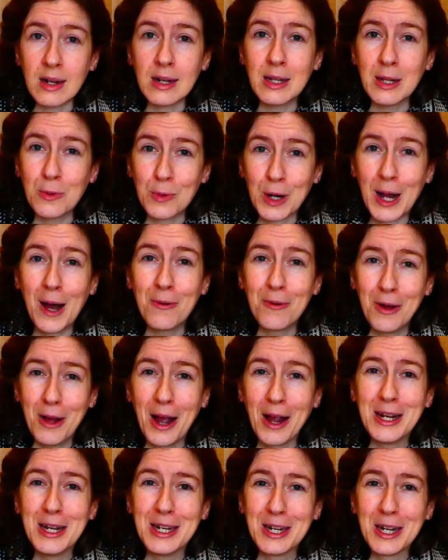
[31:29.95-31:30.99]
I need
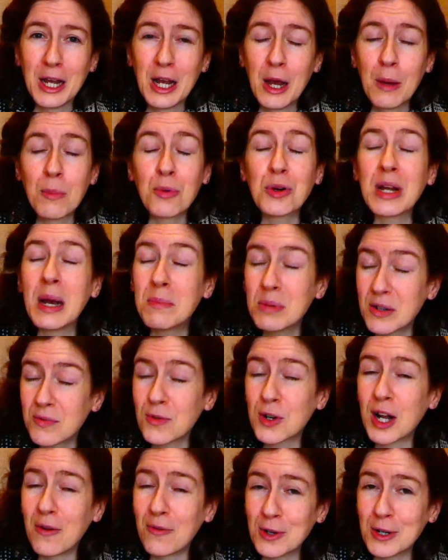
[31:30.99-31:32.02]
preemptive
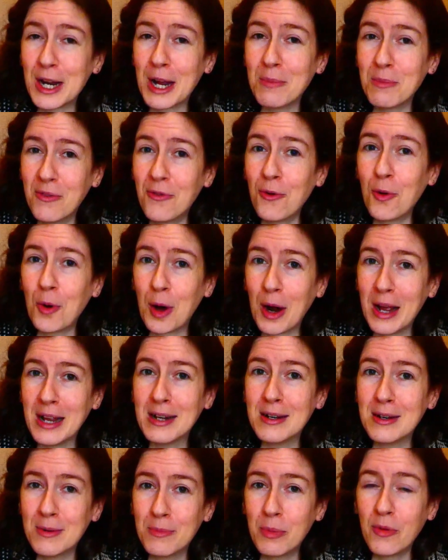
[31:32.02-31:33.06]
recovery time before
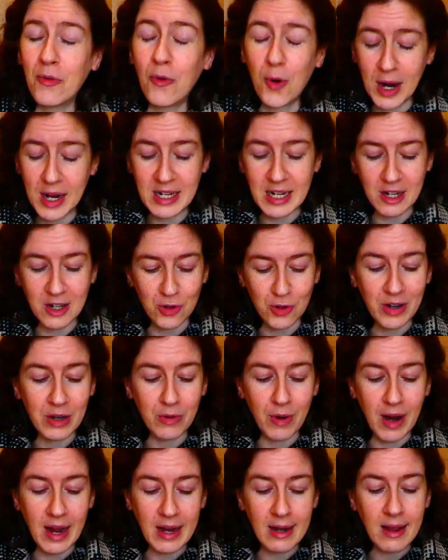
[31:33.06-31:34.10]
I take a train
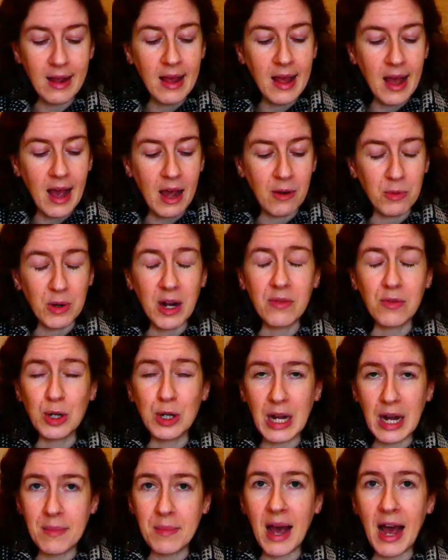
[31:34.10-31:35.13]
ride, and recovery
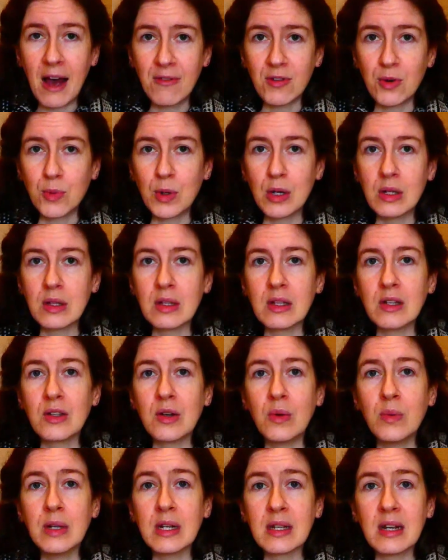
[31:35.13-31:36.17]
time afterwards.
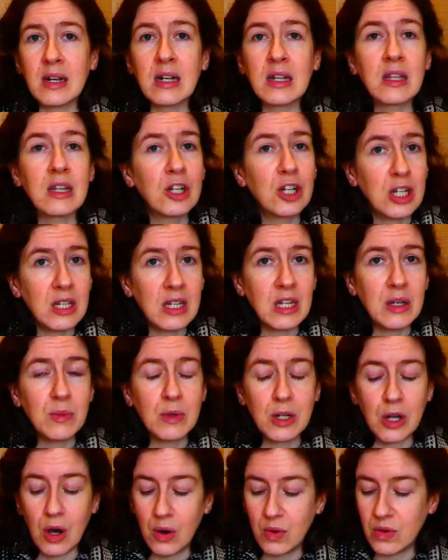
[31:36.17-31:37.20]
So we decided that just he
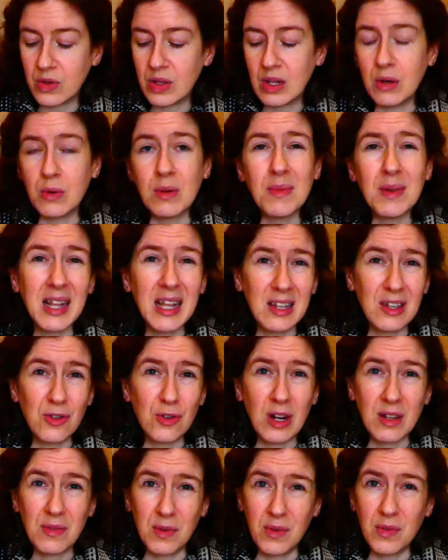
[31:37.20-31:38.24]
would go so that it would be less
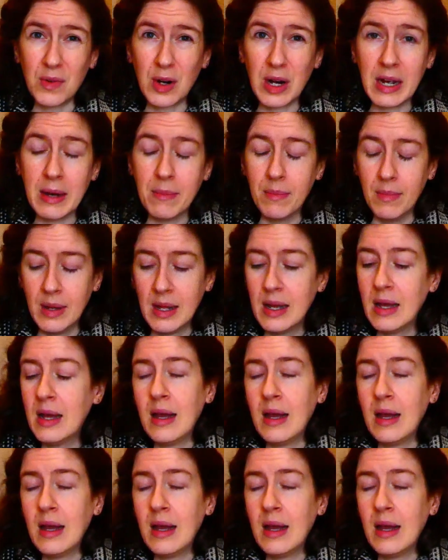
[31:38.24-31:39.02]
stressful for him.